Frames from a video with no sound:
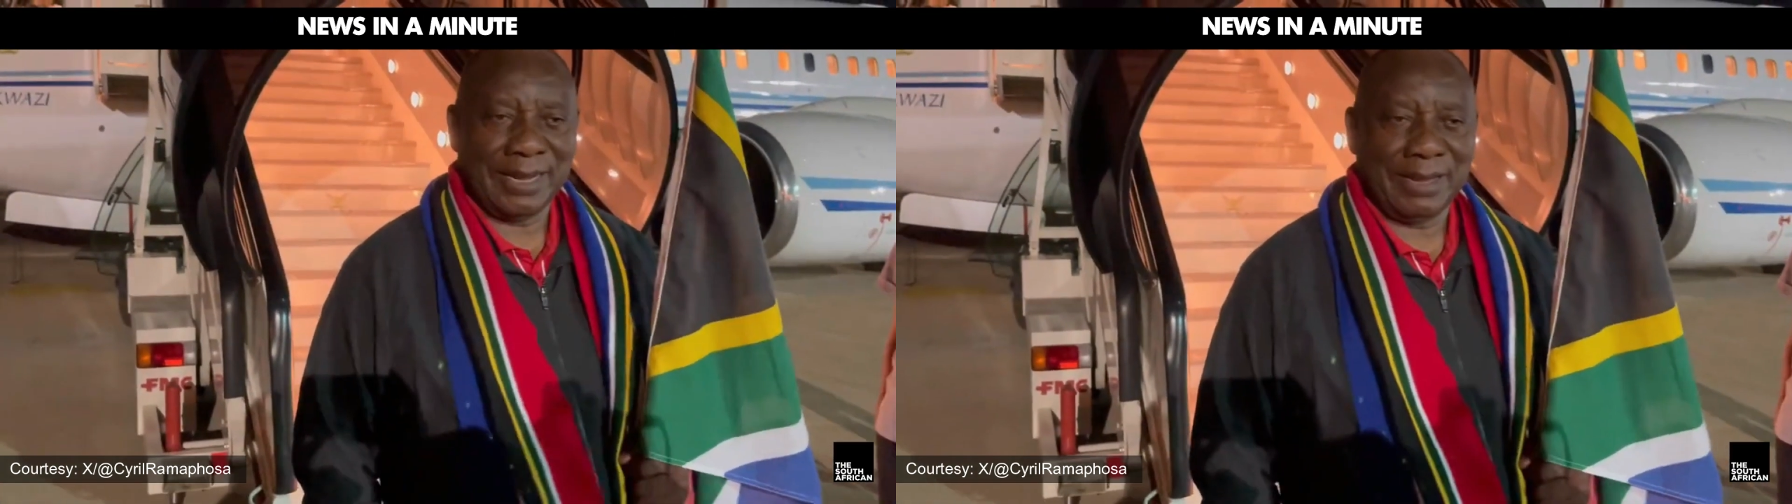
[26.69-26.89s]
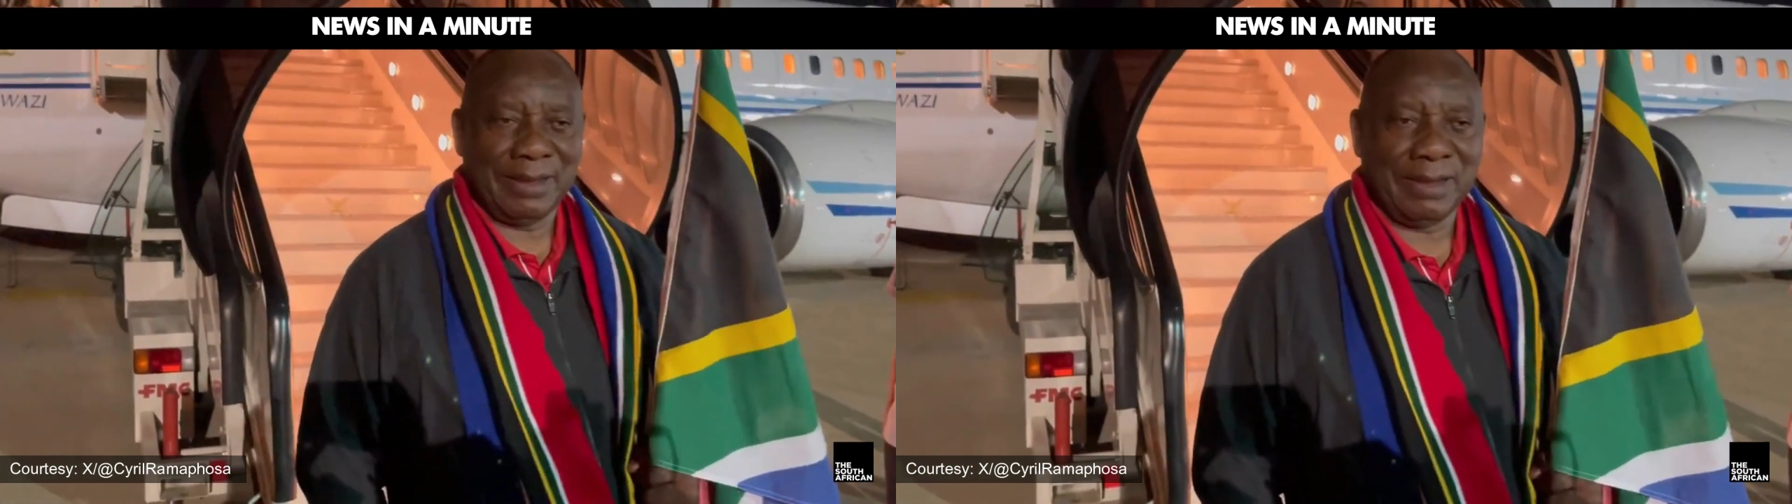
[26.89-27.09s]

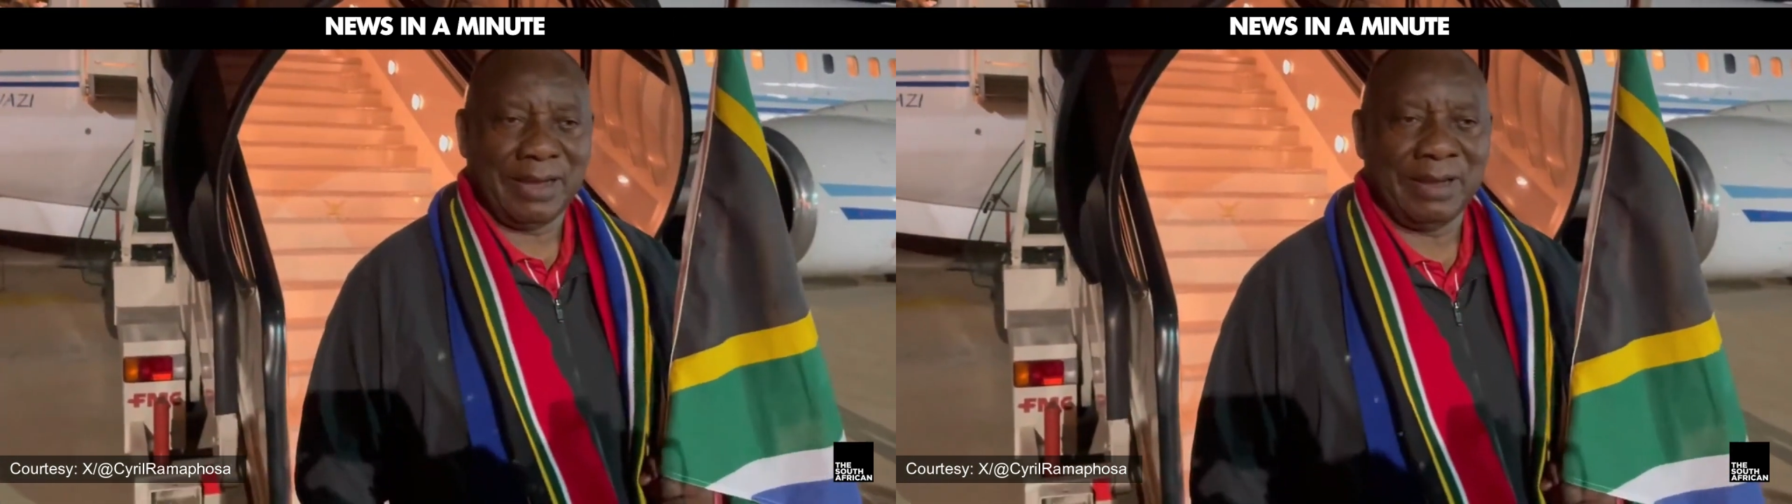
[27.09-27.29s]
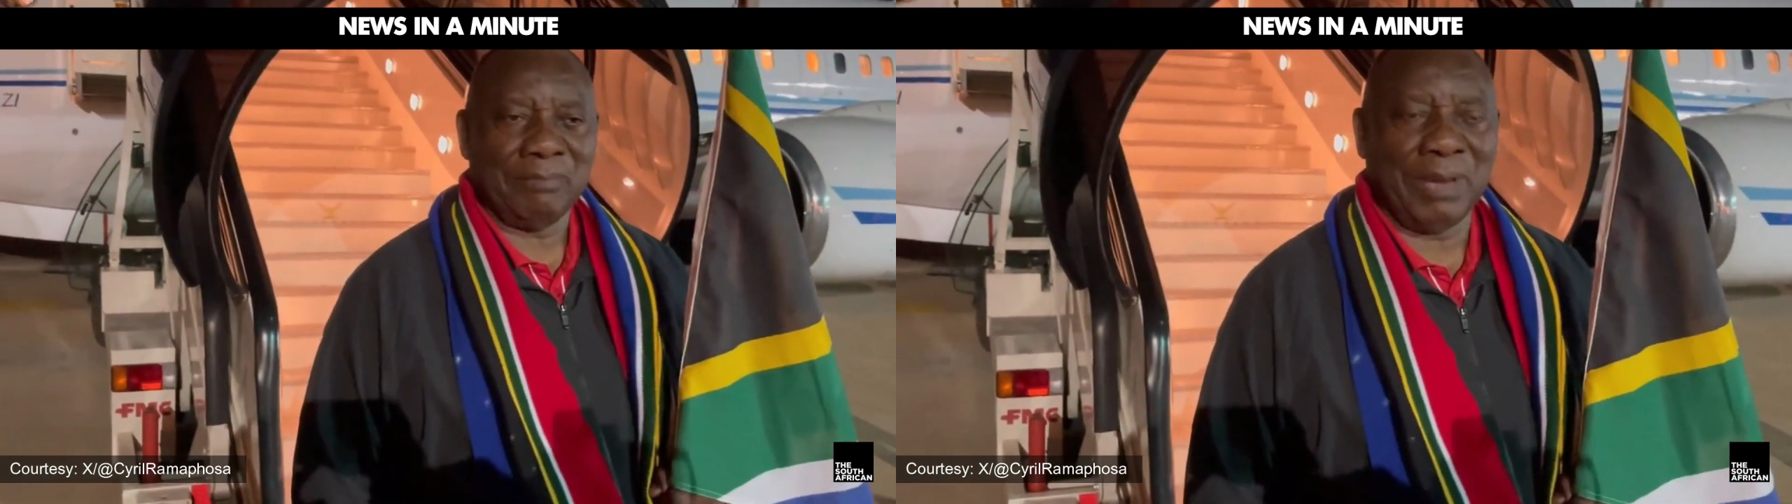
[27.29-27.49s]
want us
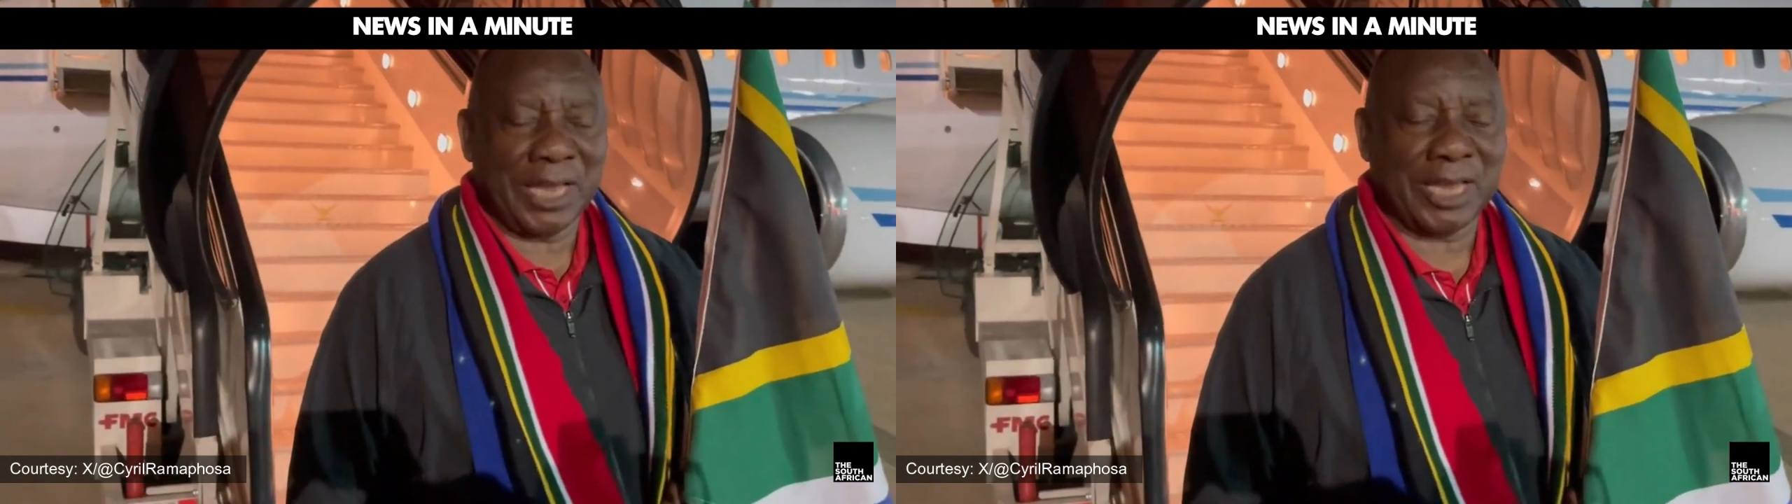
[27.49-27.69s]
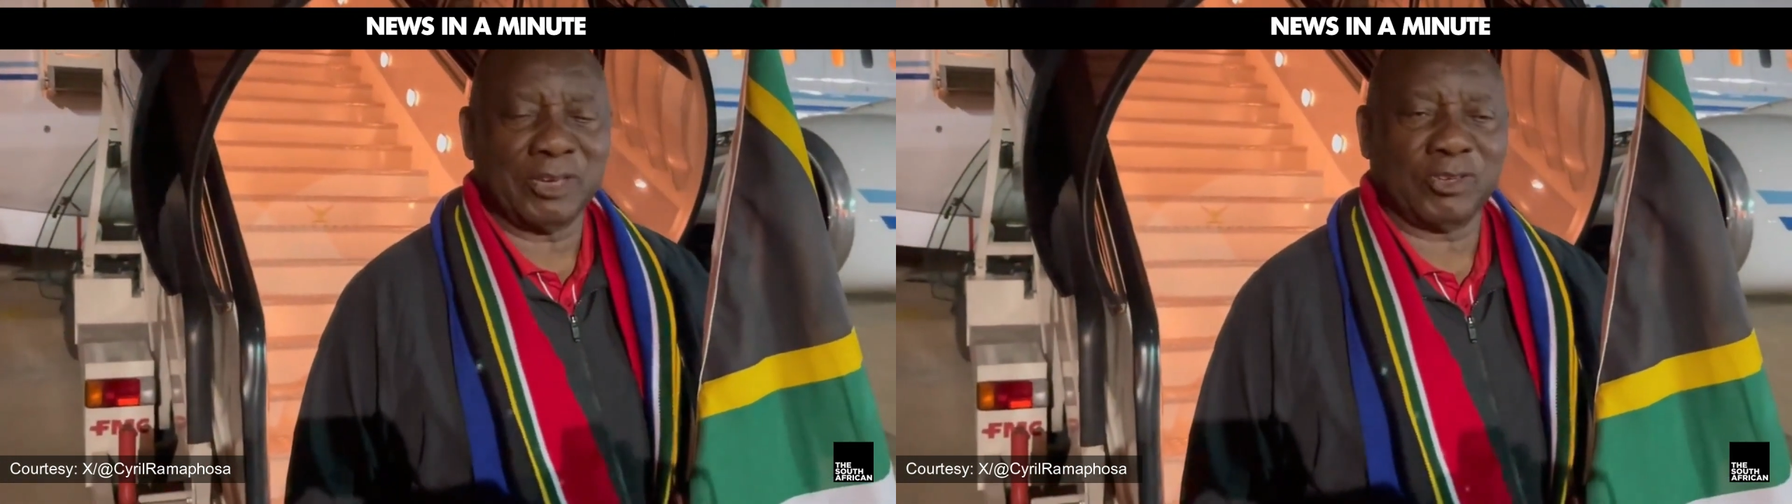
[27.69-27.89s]
to have a
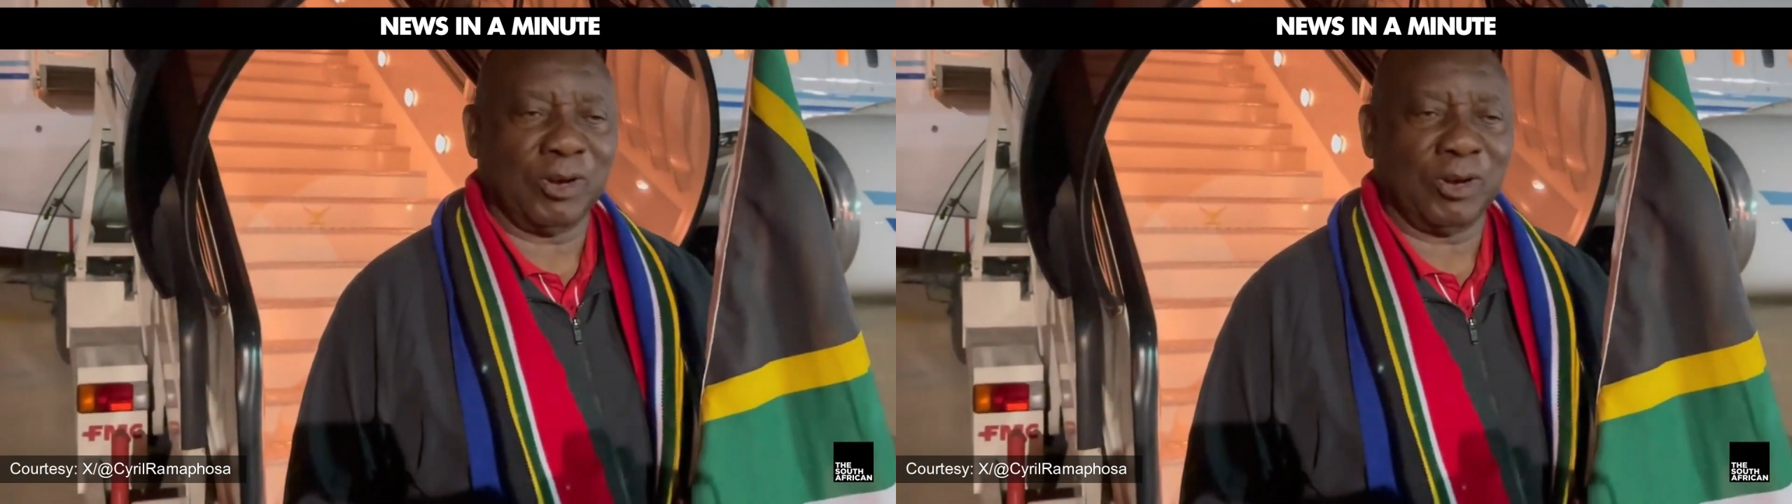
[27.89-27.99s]
holiday